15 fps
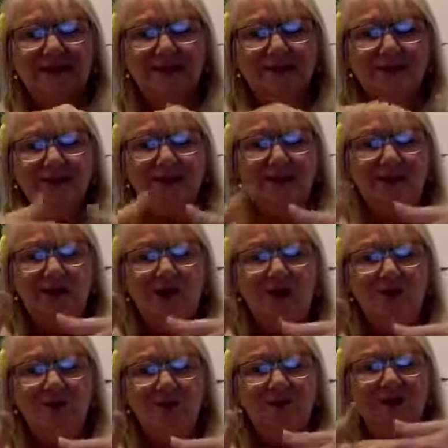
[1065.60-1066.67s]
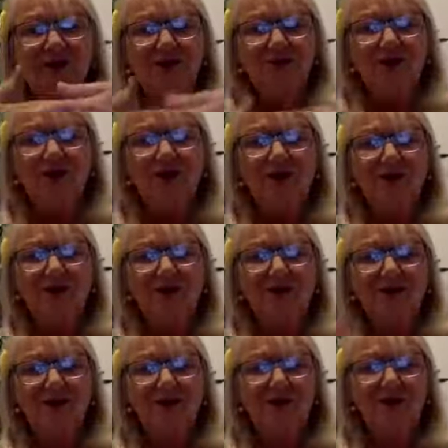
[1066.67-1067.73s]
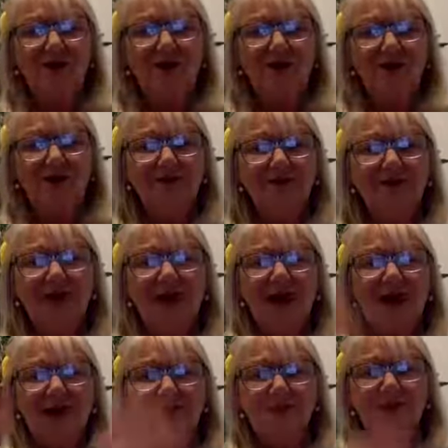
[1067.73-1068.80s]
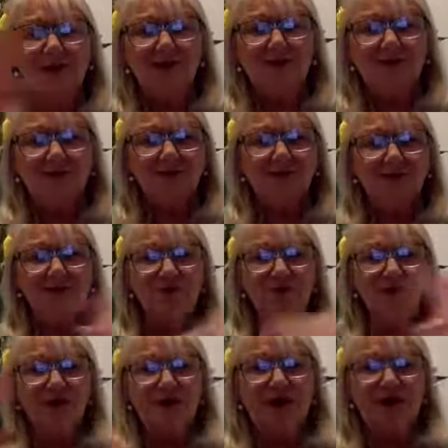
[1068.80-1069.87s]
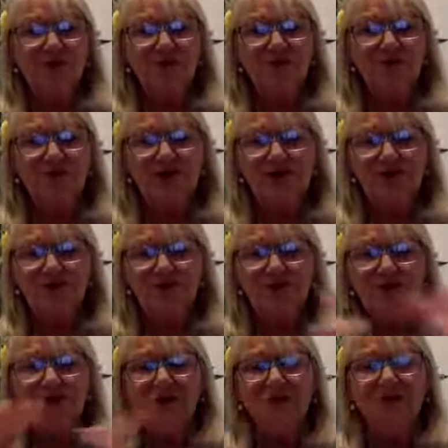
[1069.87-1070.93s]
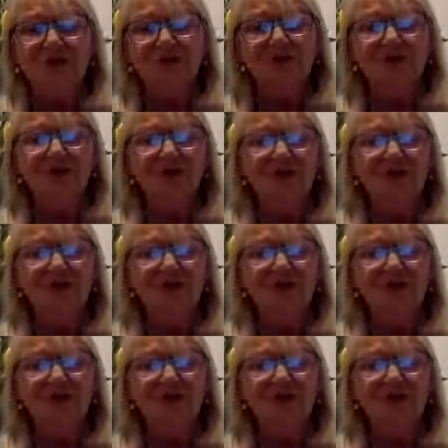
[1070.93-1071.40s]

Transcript: was in the hole, and the hole was in the ground, and the green grass grew all around, and the green grass grew